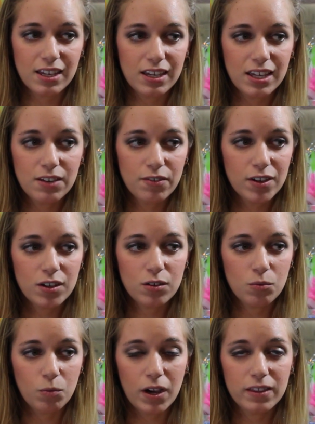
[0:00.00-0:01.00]

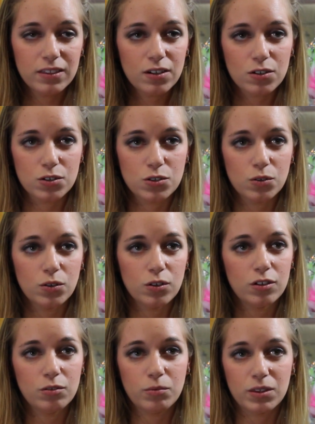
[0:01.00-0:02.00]
even when they're
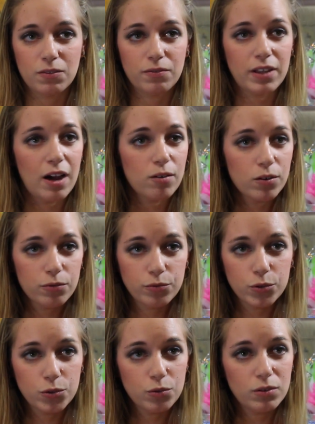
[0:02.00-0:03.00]
sold with flower
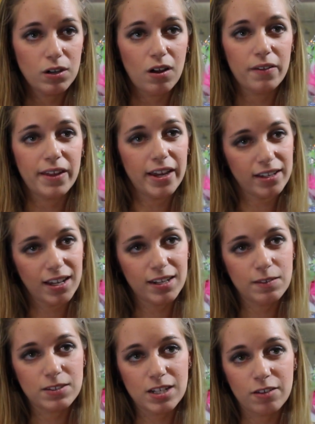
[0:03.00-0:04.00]
food and all that
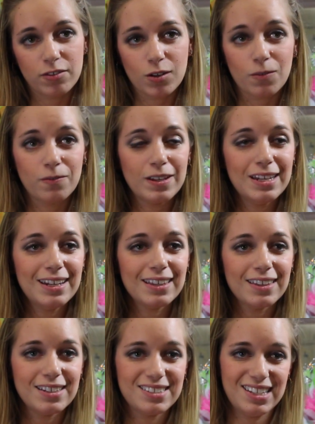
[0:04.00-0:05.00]
kind of stuff, you're
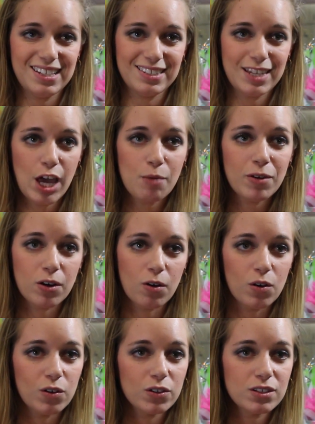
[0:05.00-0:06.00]
feeding these things
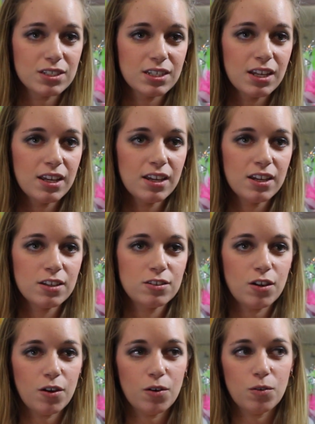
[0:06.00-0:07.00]
chemicals.
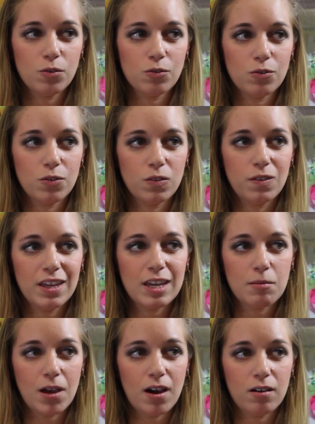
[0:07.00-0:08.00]
So think
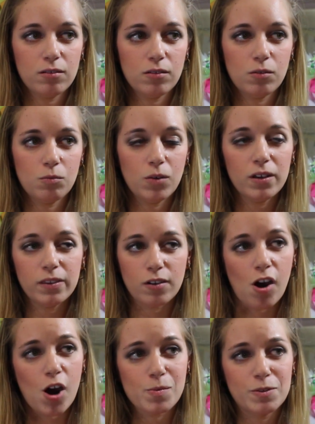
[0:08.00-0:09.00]
about, 1, the
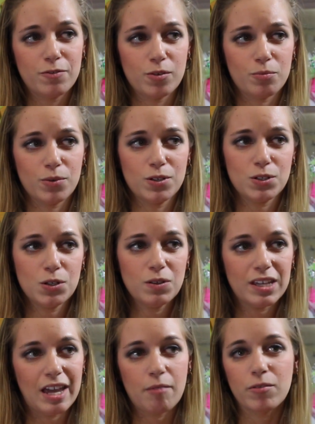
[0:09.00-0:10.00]
carbon footprint, 2,
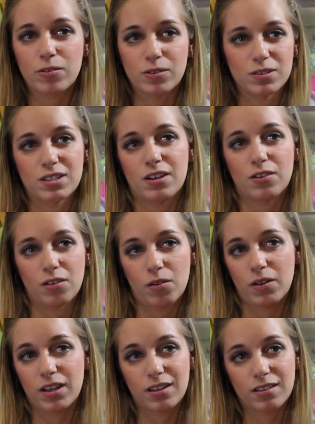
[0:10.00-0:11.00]
the chemicals that are
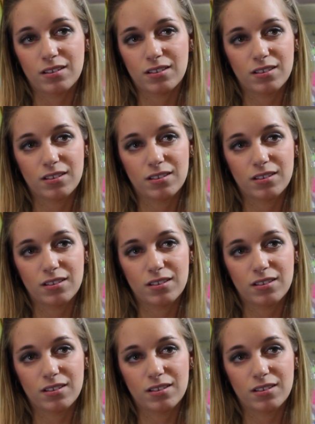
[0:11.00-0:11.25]
going